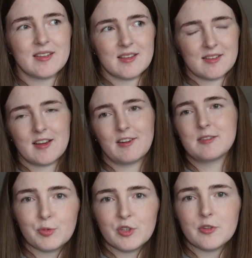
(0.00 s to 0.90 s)
There's a series,
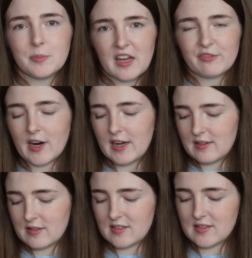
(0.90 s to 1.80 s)
Brutal
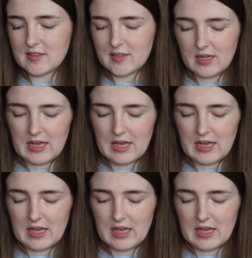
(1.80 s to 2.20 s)
Birthrights